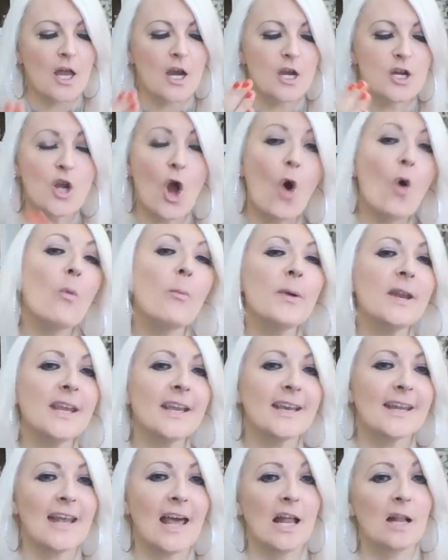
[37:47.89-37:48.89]
Nobody
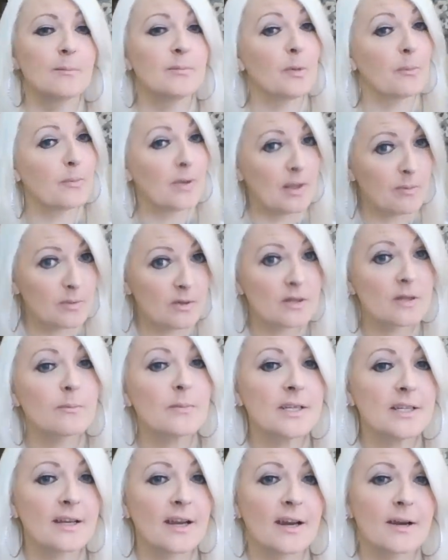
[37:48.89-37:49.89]
can help you. People can
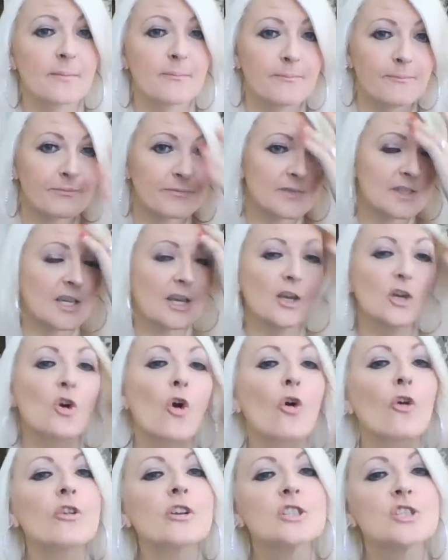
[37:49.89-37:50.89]
be there to
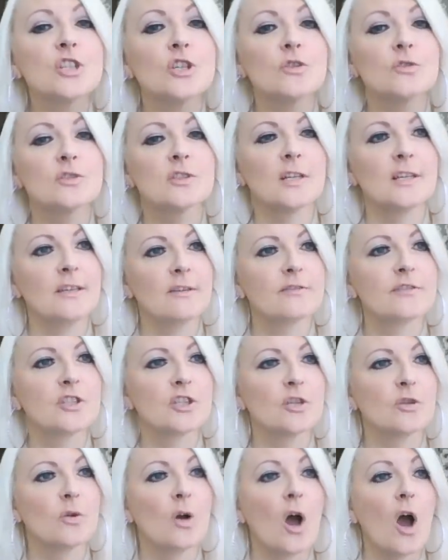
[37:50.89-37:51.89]
encourage you, to lift
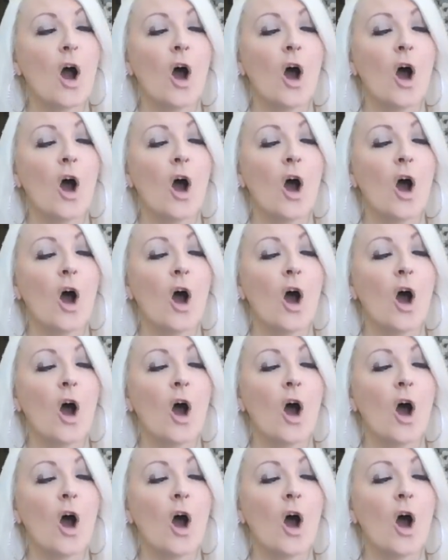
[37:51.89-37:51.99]
you.